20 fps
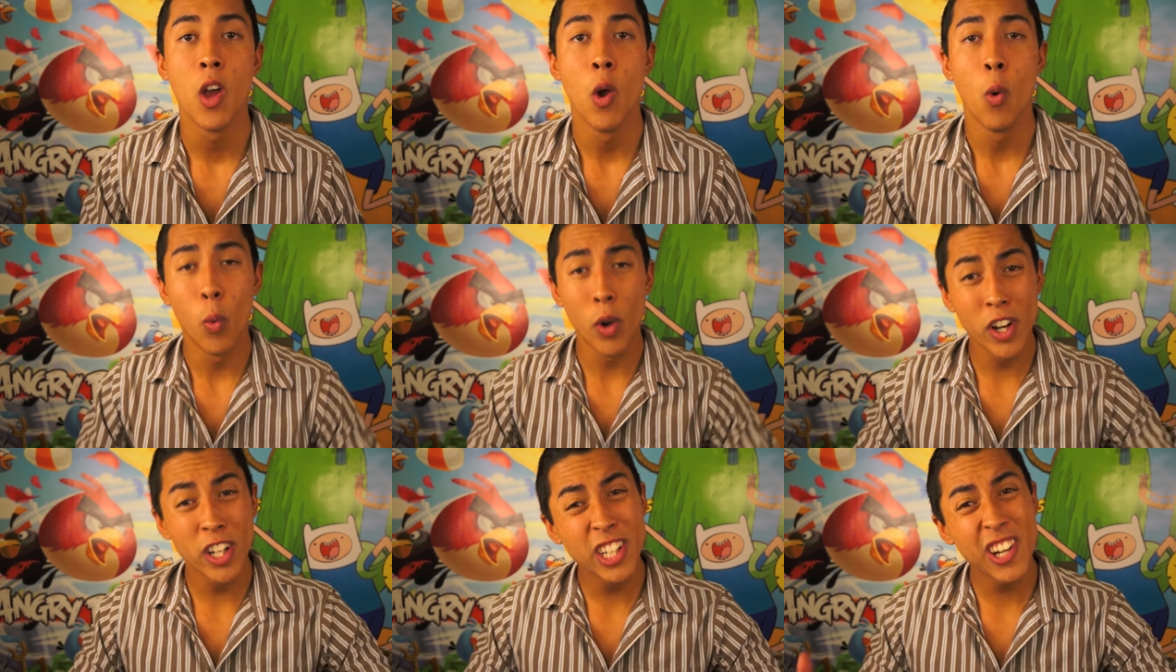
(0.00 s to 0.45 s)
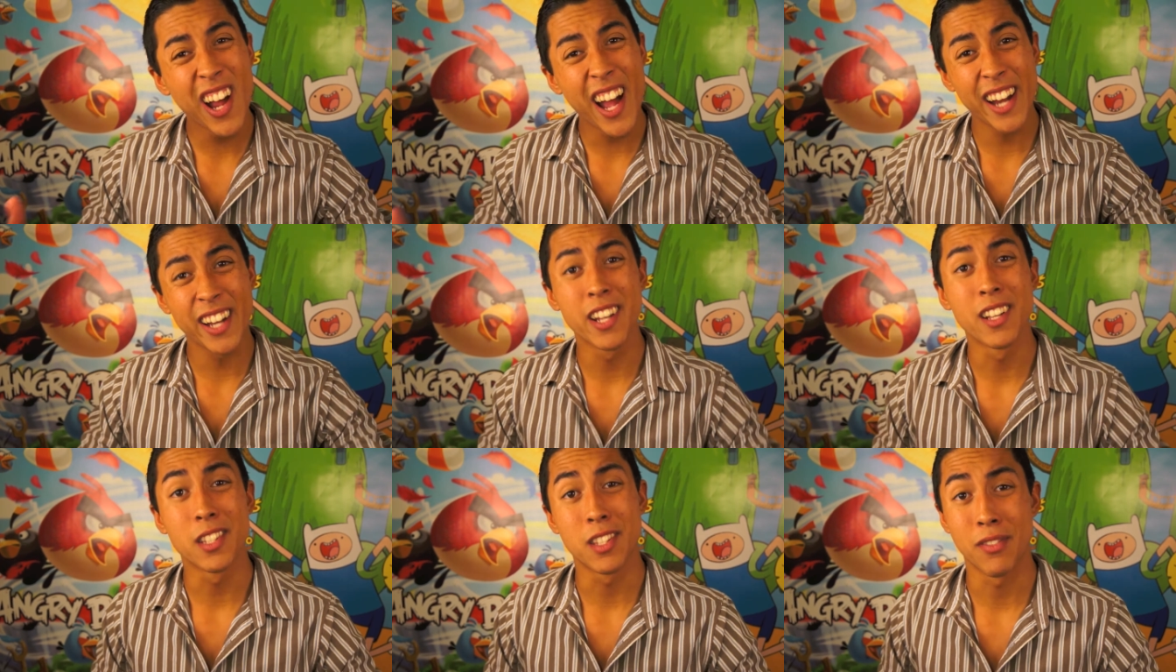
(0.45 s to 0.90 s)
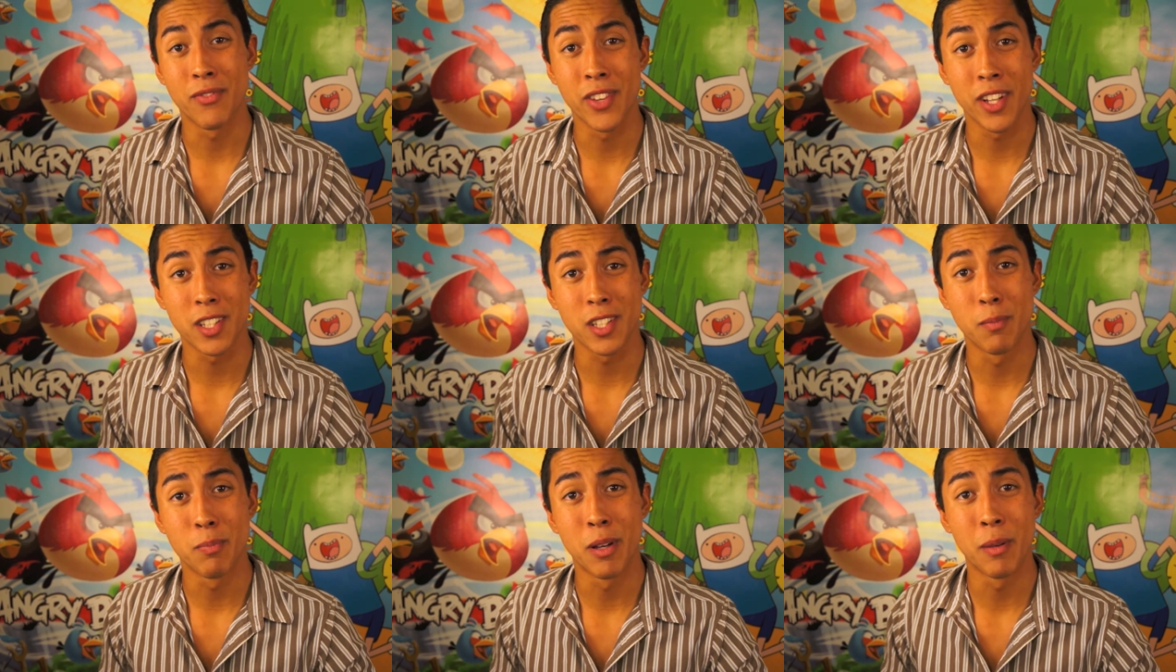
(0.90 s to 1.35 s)
What are your ideas to
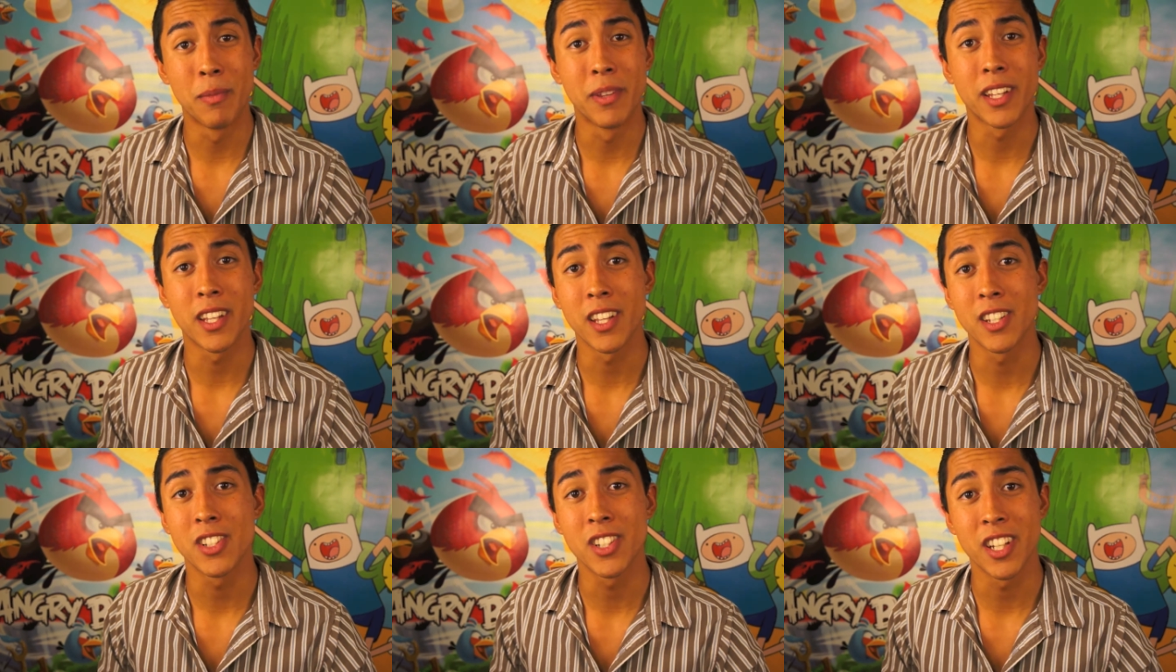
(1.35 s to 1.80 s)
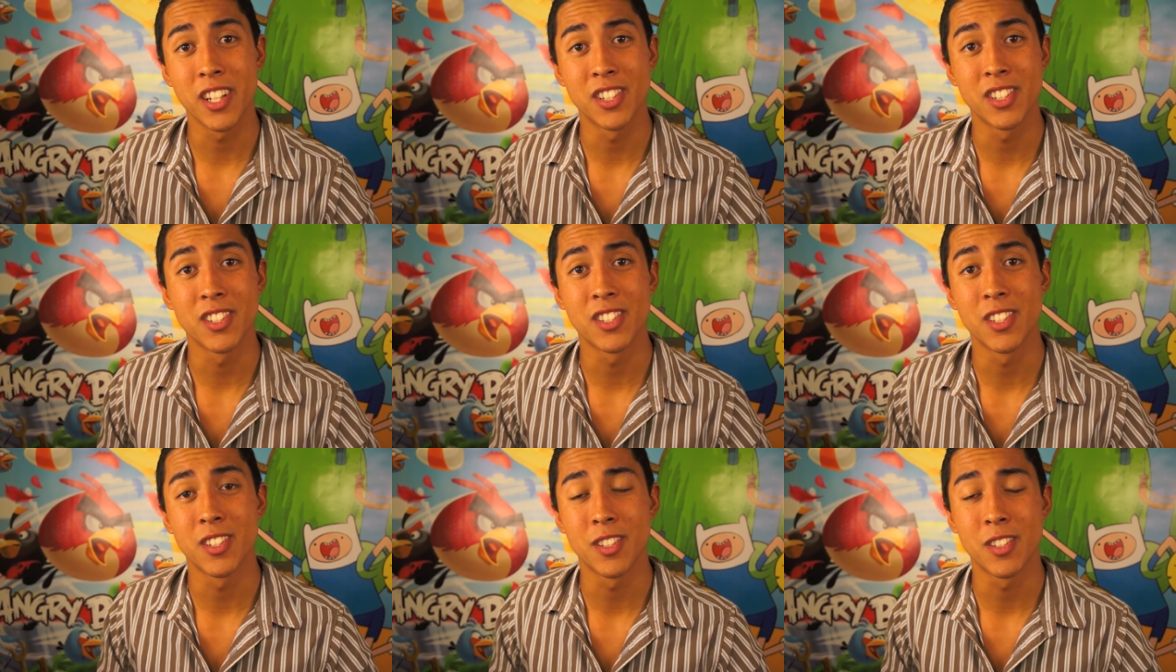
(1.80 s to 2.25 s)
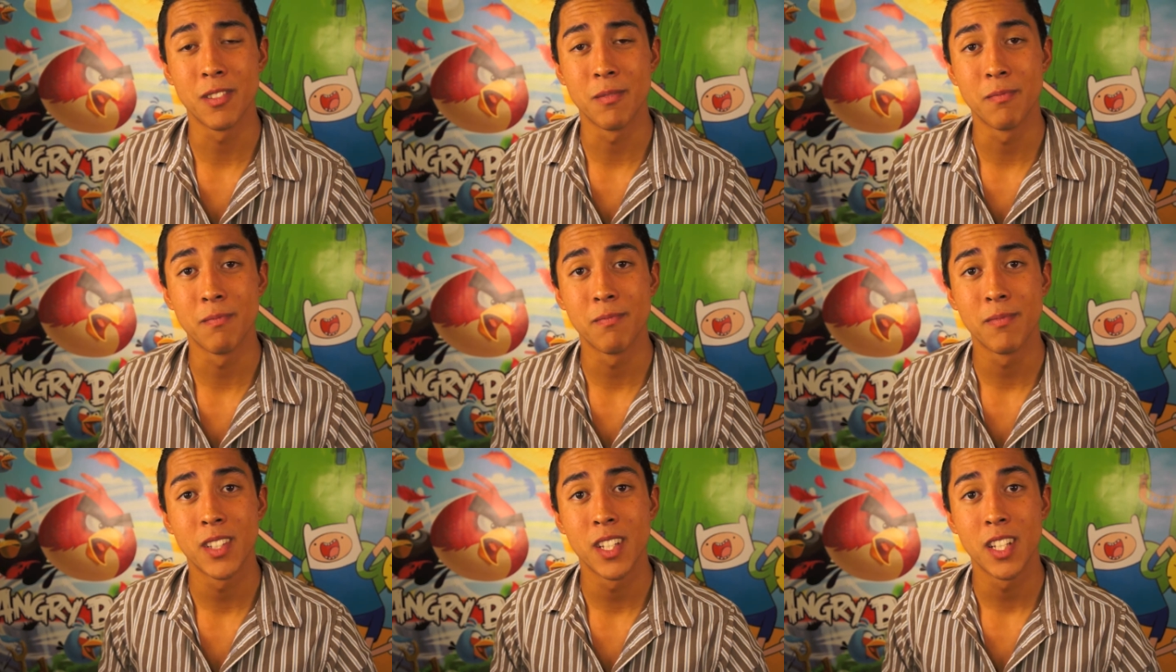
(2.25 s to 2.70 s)
fix the public education system?
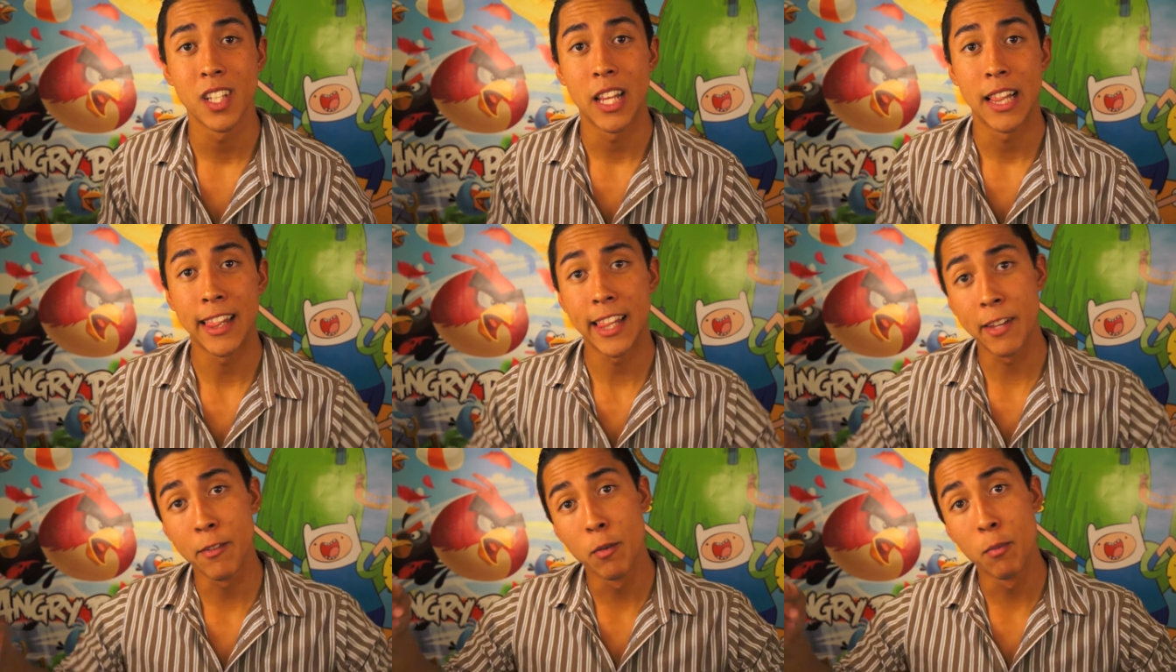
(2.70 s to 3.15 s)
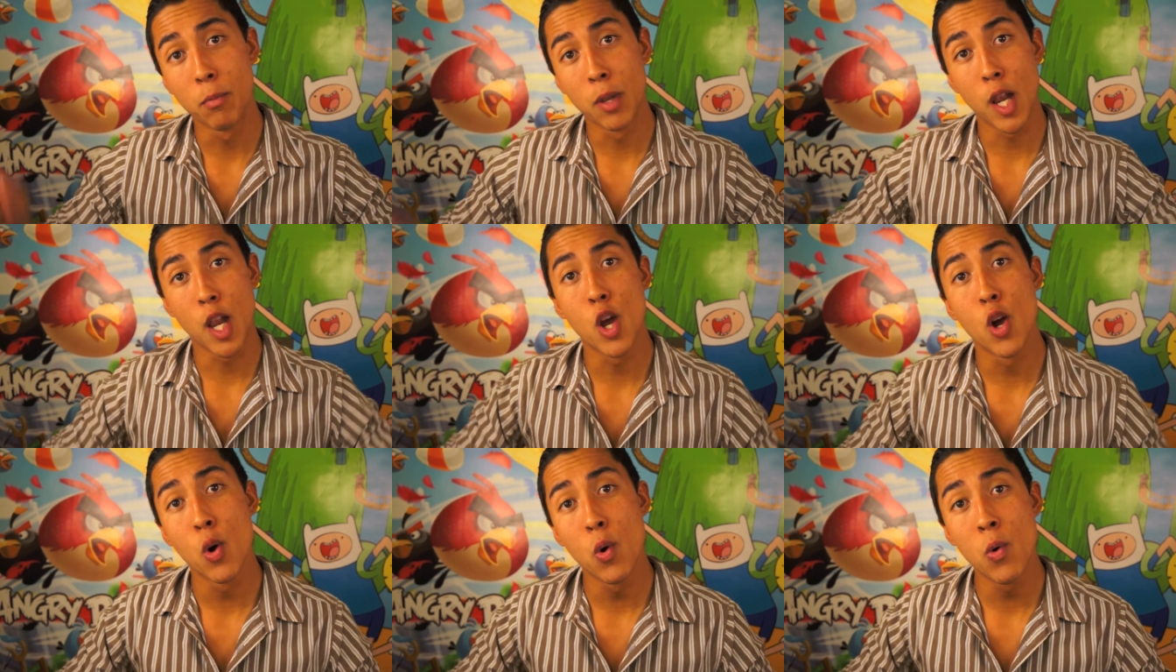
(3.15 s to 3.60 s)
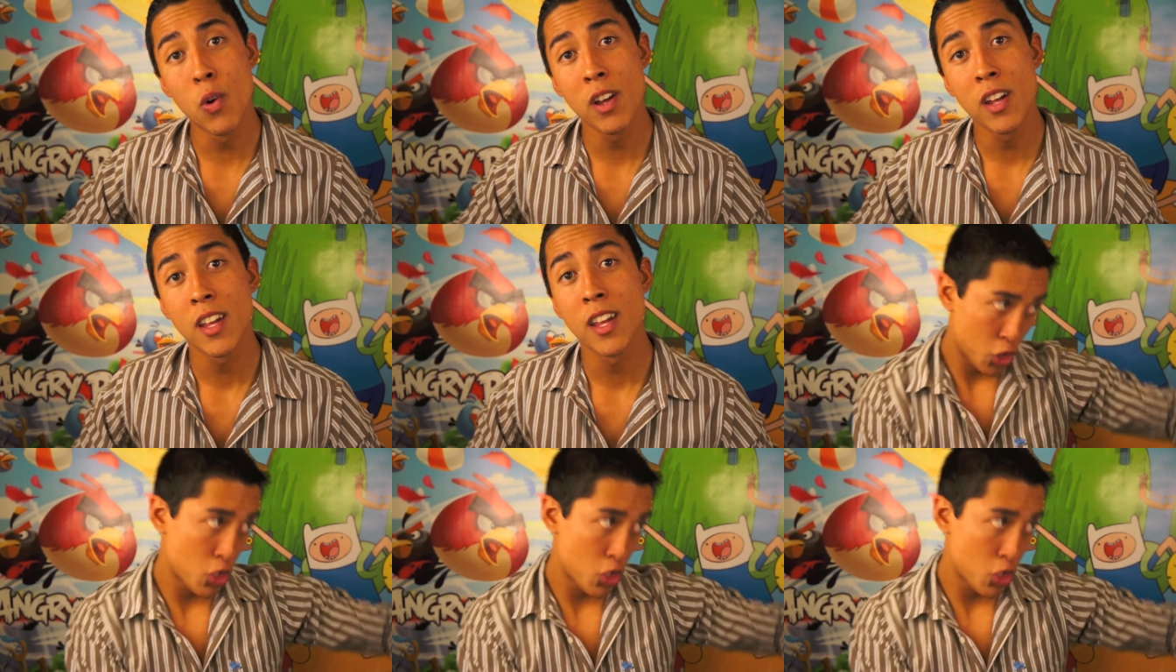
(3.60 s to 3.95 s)
Leave them below.